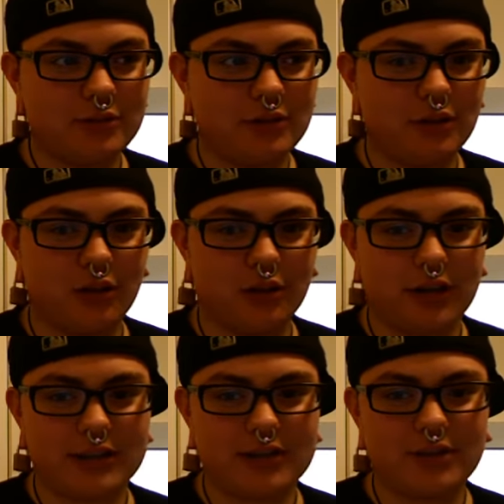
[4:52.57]
you know, like
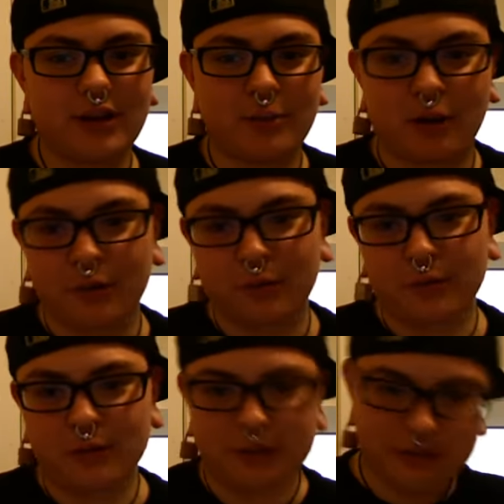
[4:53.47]
I still have my
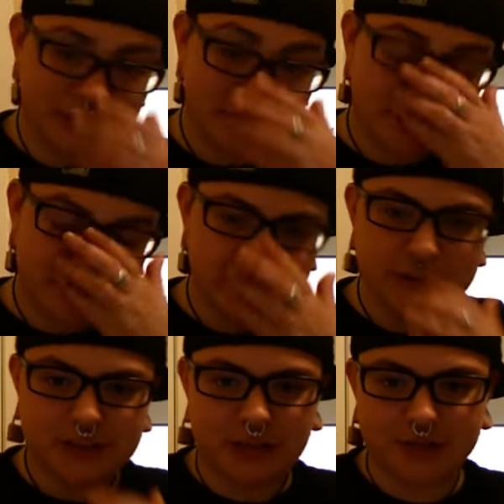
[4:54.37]
own
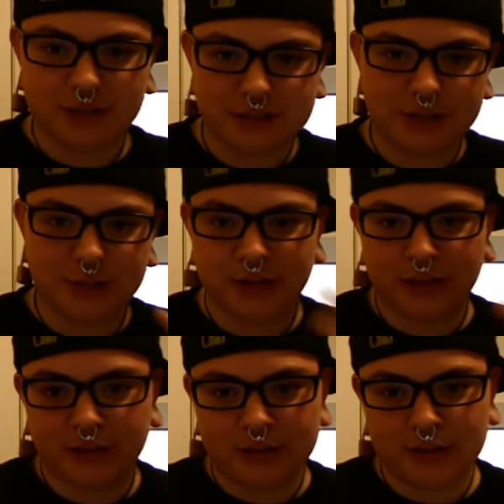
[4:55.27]
stuff to deal with and
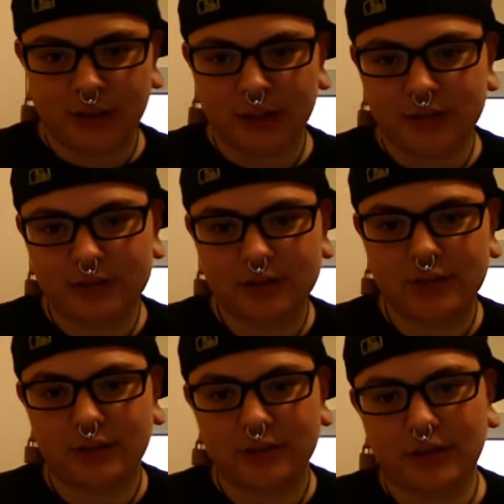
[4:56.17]
everything,
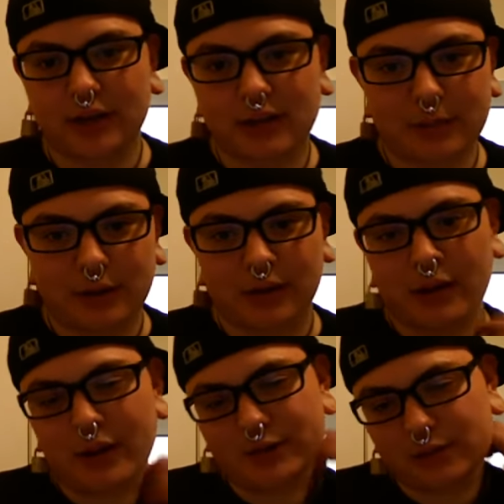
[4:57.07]
stuff that I think about a
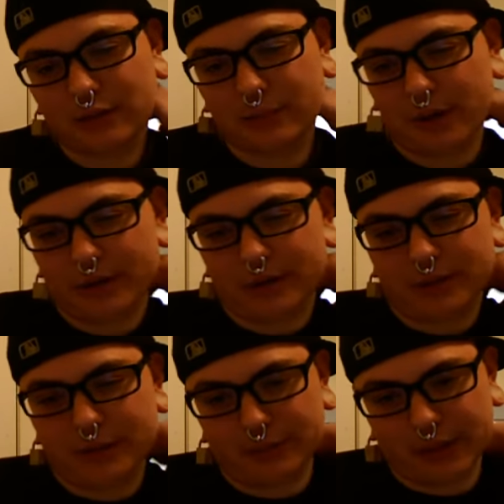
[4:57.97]
lot, stuff that bothers me,
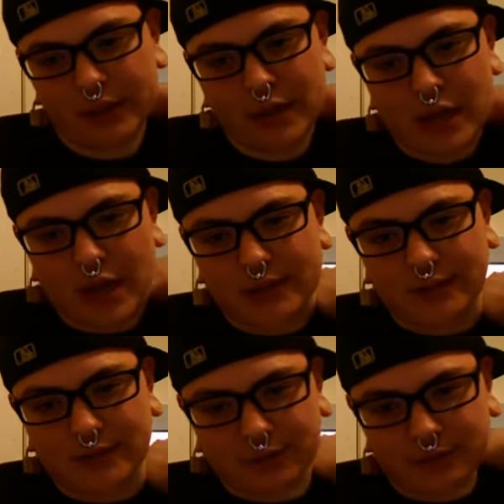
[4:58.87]
but I
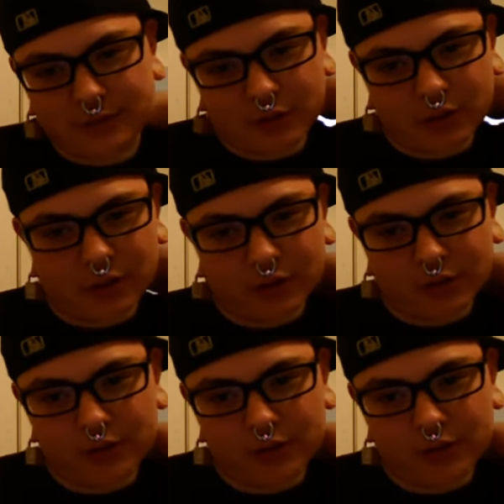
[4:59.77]
definitely feel